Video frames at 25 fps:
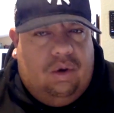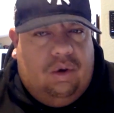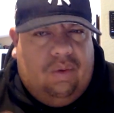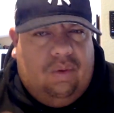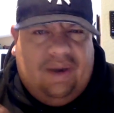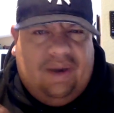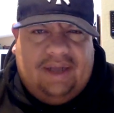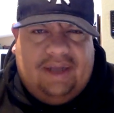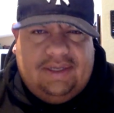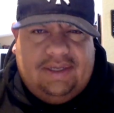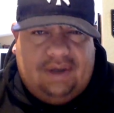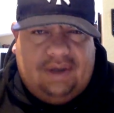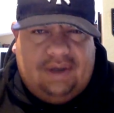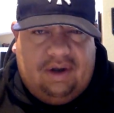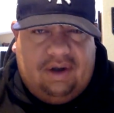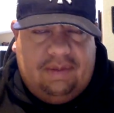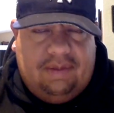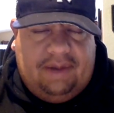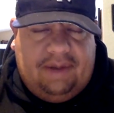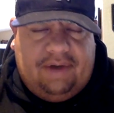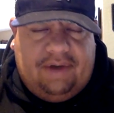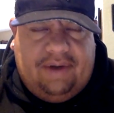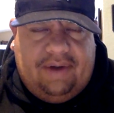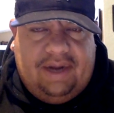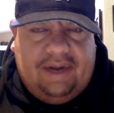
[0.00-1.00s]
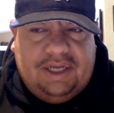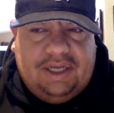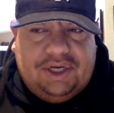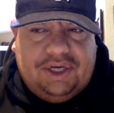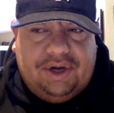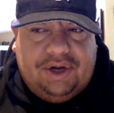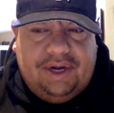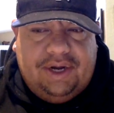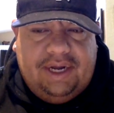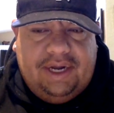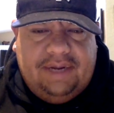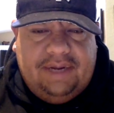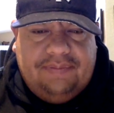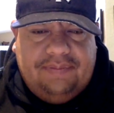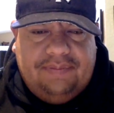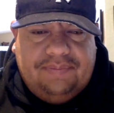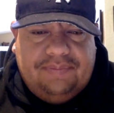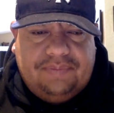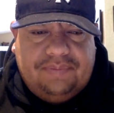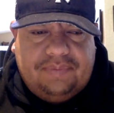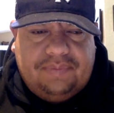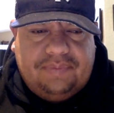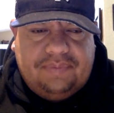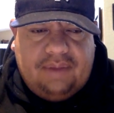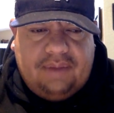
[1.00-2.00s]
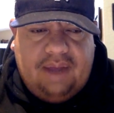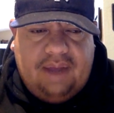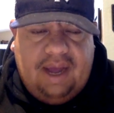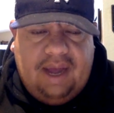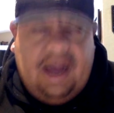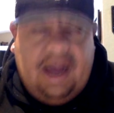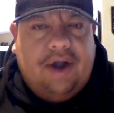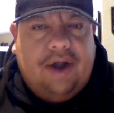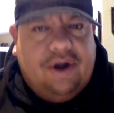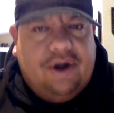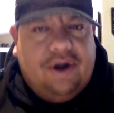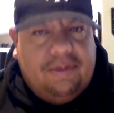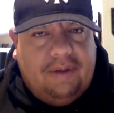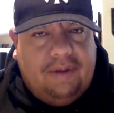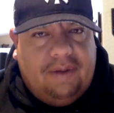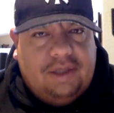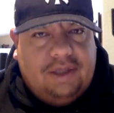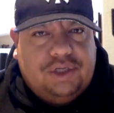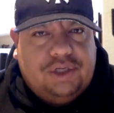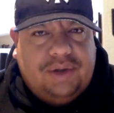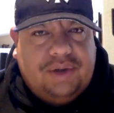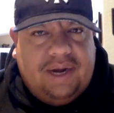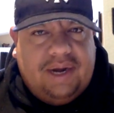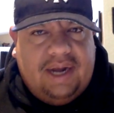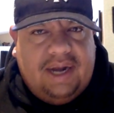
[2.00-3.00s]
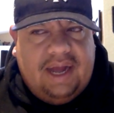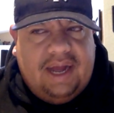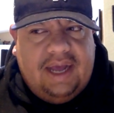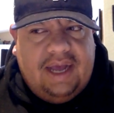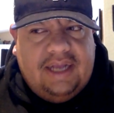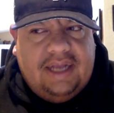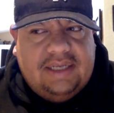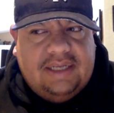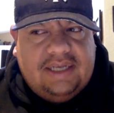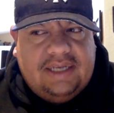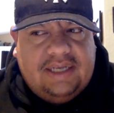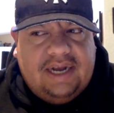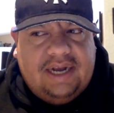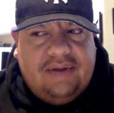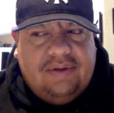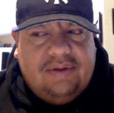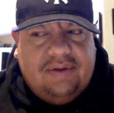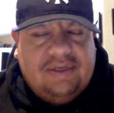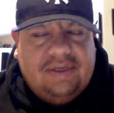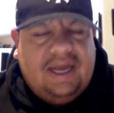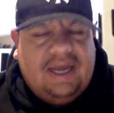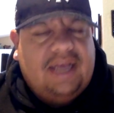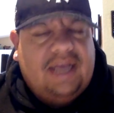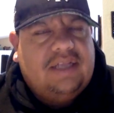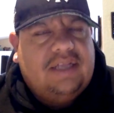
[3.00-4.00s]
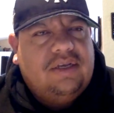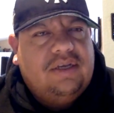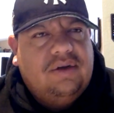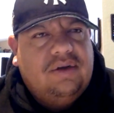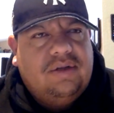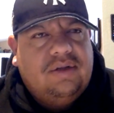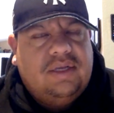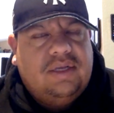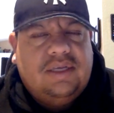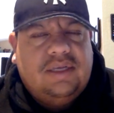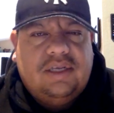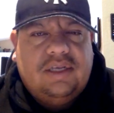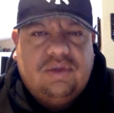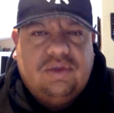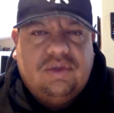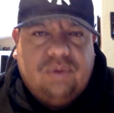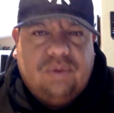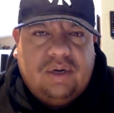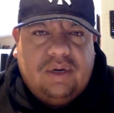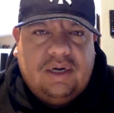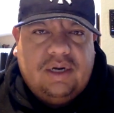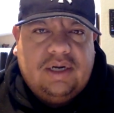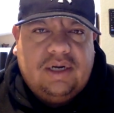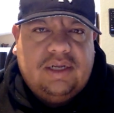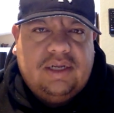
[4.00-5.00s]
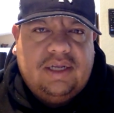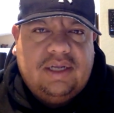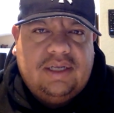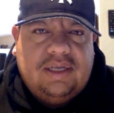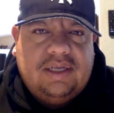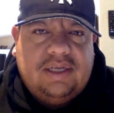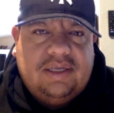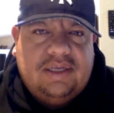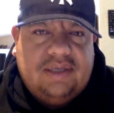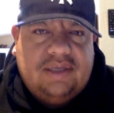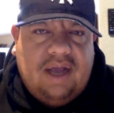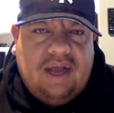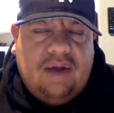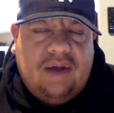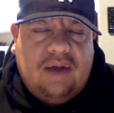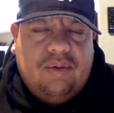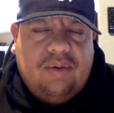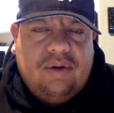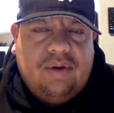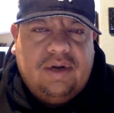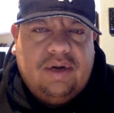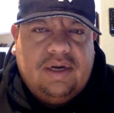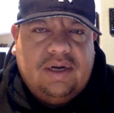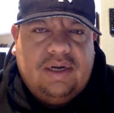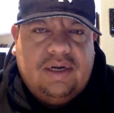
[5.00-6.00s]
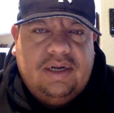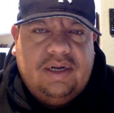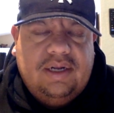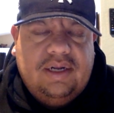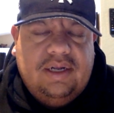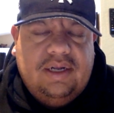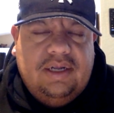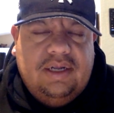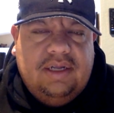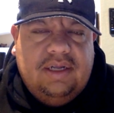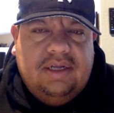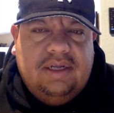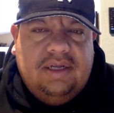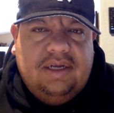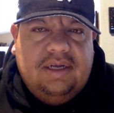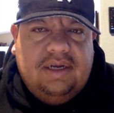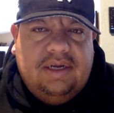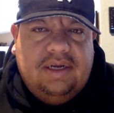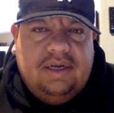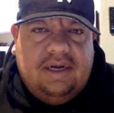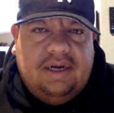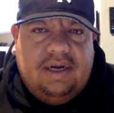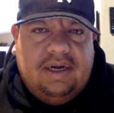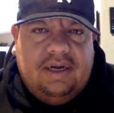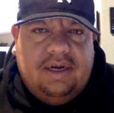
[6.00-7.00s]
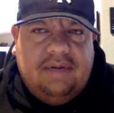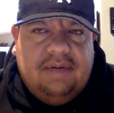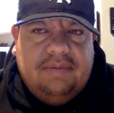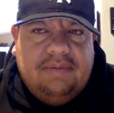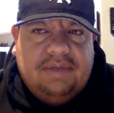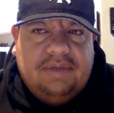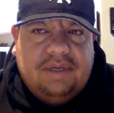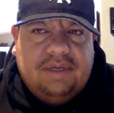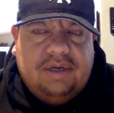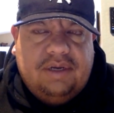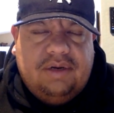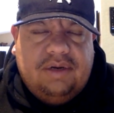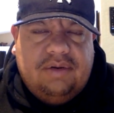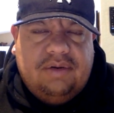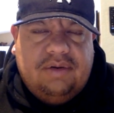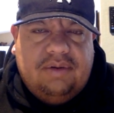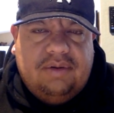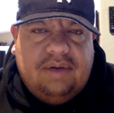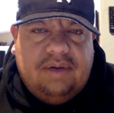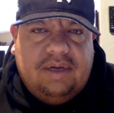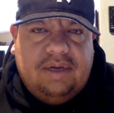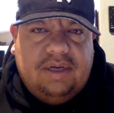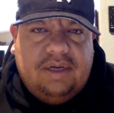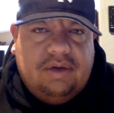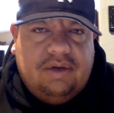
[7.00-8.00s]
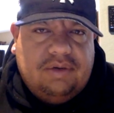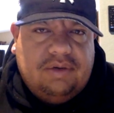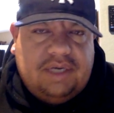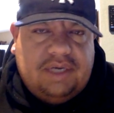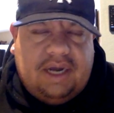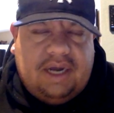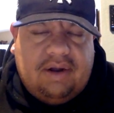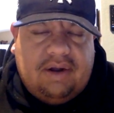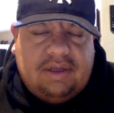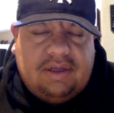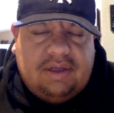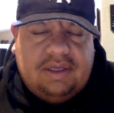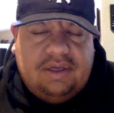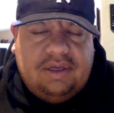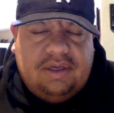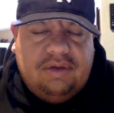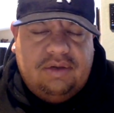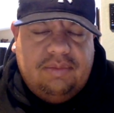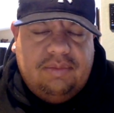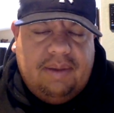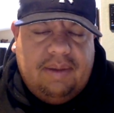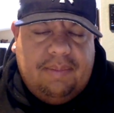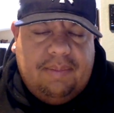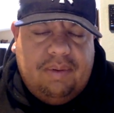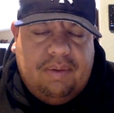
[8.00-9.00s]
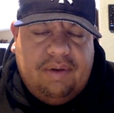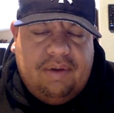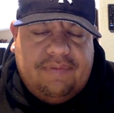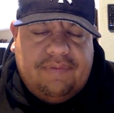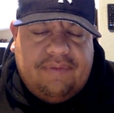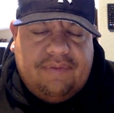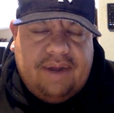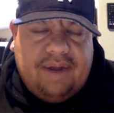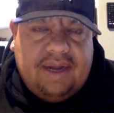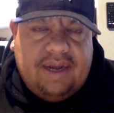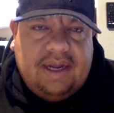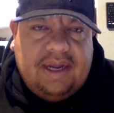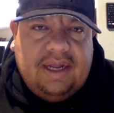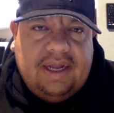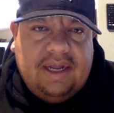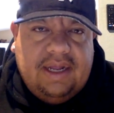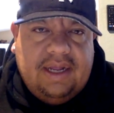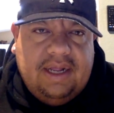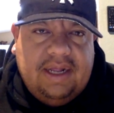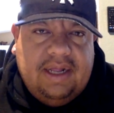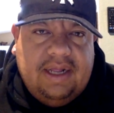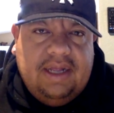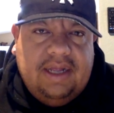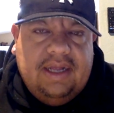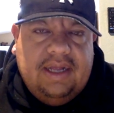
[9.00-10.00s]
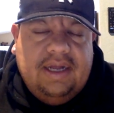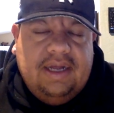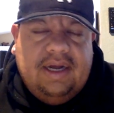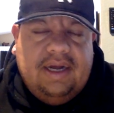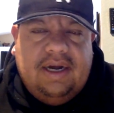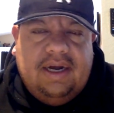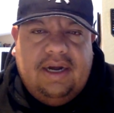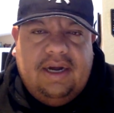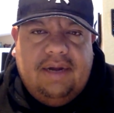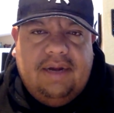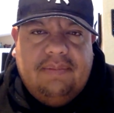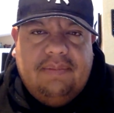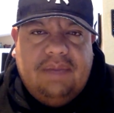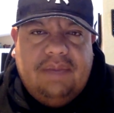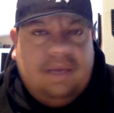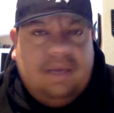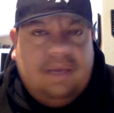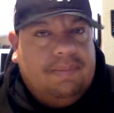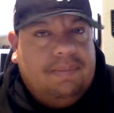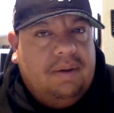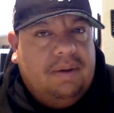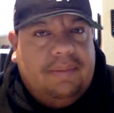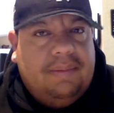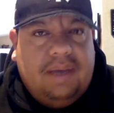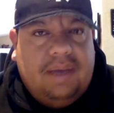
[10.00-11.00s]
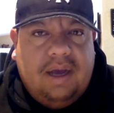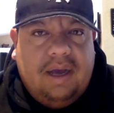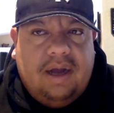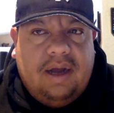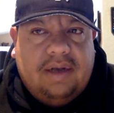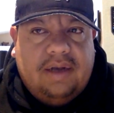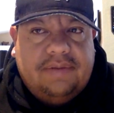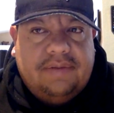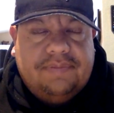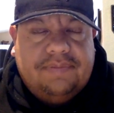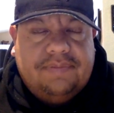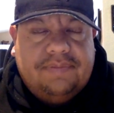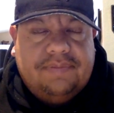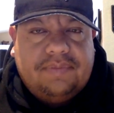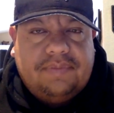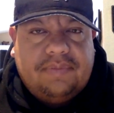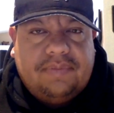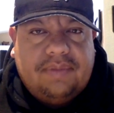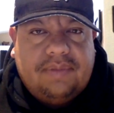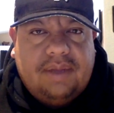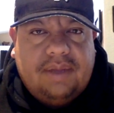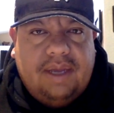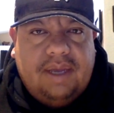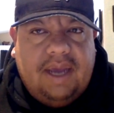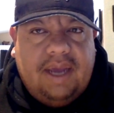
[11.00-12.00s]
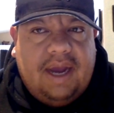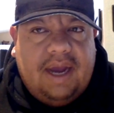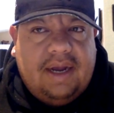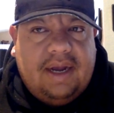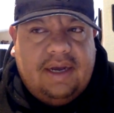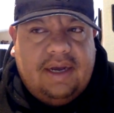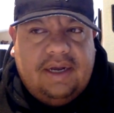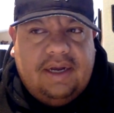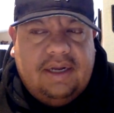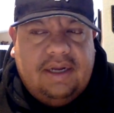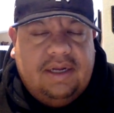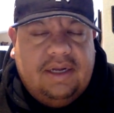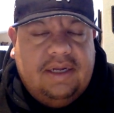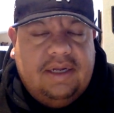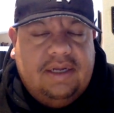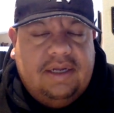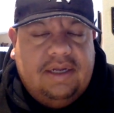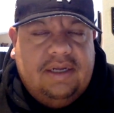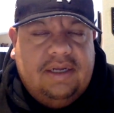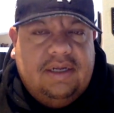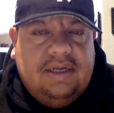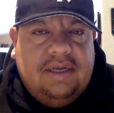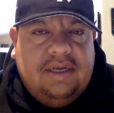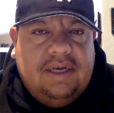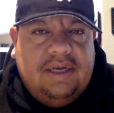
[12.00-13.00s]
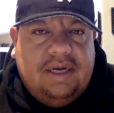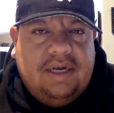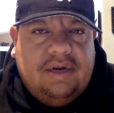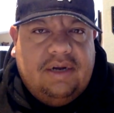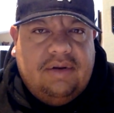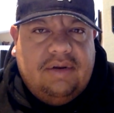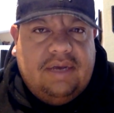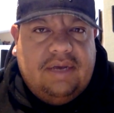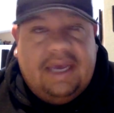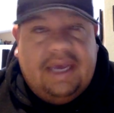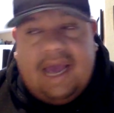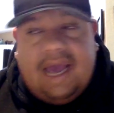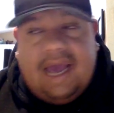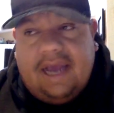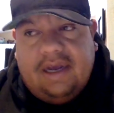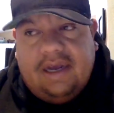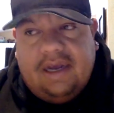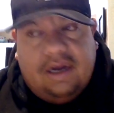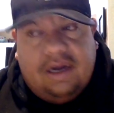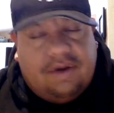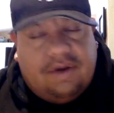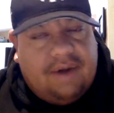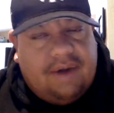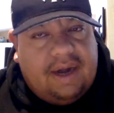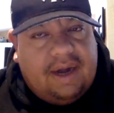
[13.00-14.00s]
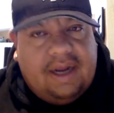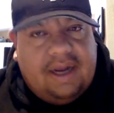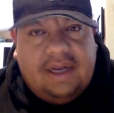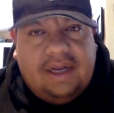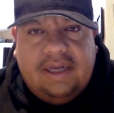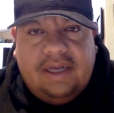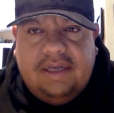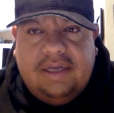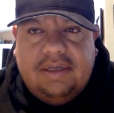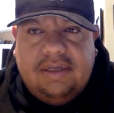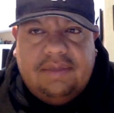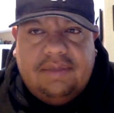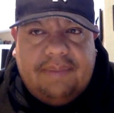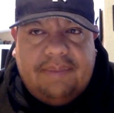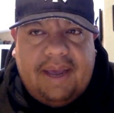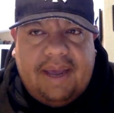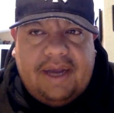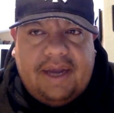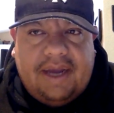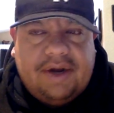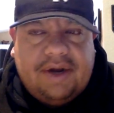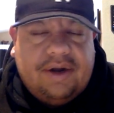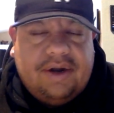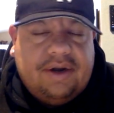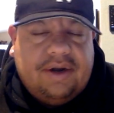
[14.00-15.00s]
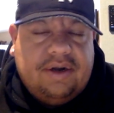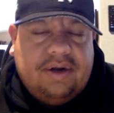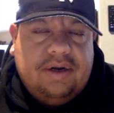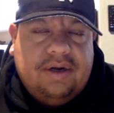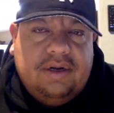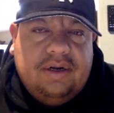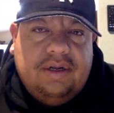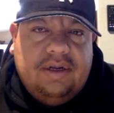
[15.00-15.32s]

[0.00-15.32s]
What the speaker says: when I started my credit journey, I heard about trade lines and I was like, dude, does this work? Does this not work? So, shout out to you, my boy Frank. He put me on. He had he had good credit. He's a banker.